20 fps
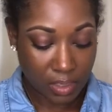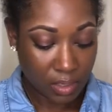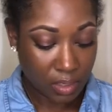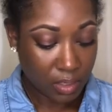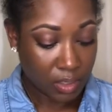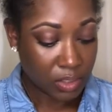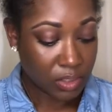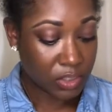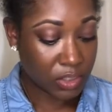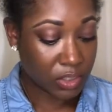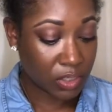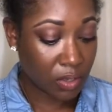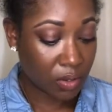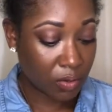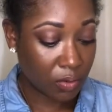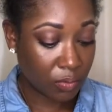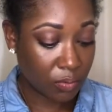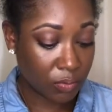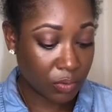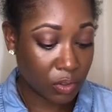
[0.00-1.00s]

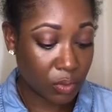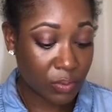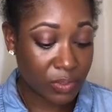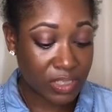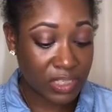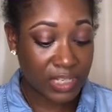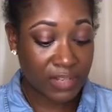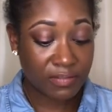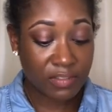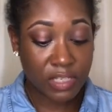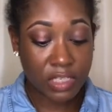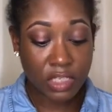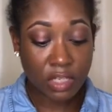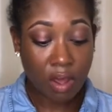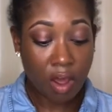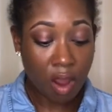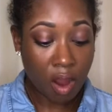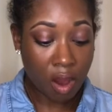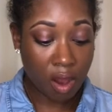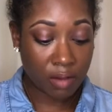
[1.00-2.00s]
So you received this
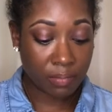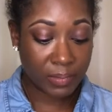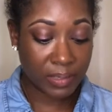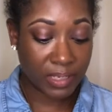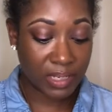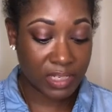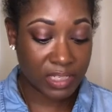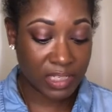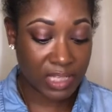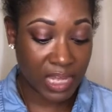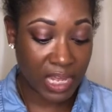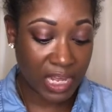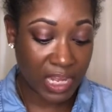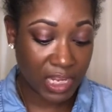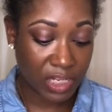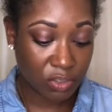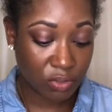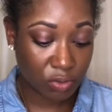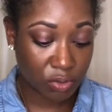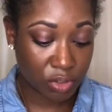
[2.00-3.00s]
card because the
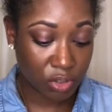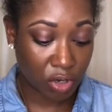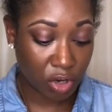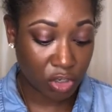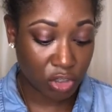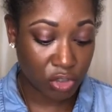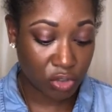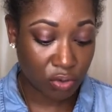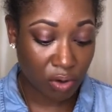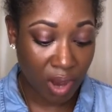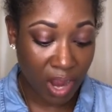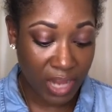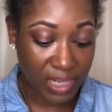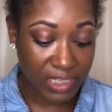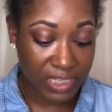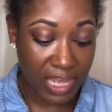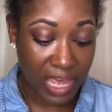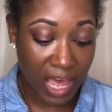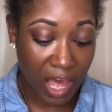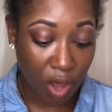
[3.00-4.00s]
angels are trying to
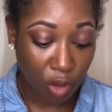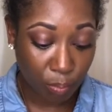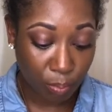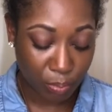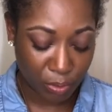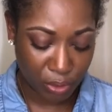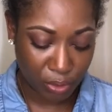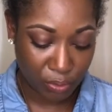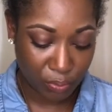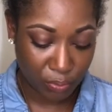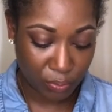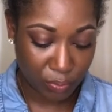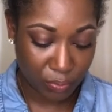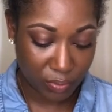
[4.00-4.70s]
help you